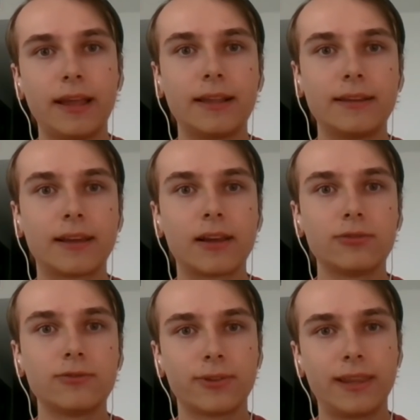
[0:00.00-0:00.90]
and the
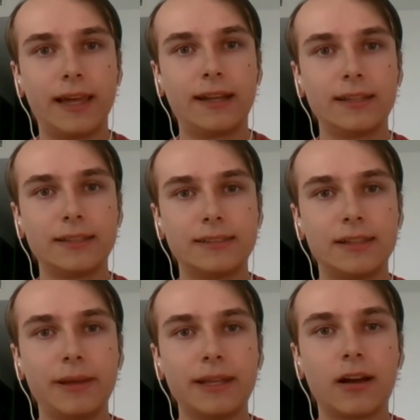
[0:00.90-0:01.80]
code for that is
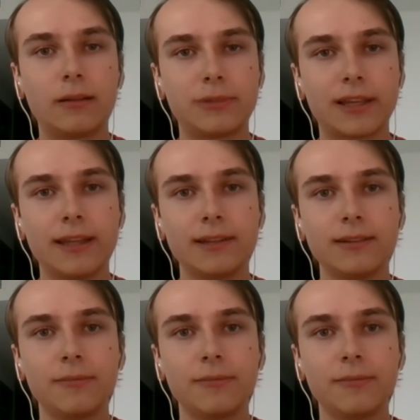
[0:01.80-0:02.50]
a bit complicated.